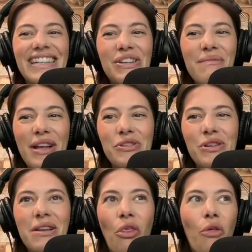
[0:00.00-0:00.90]
Do you measure
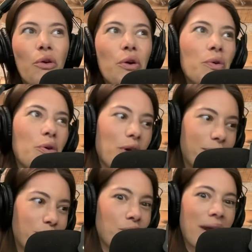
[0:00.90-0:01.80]
it through
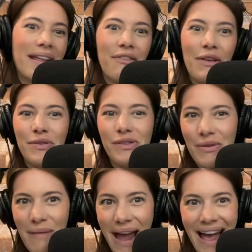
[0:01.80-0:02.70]
grip strength,
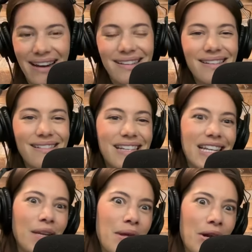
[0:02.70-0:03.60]
VO2 max,
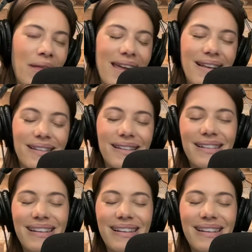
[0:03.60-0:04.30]
telomere lengths?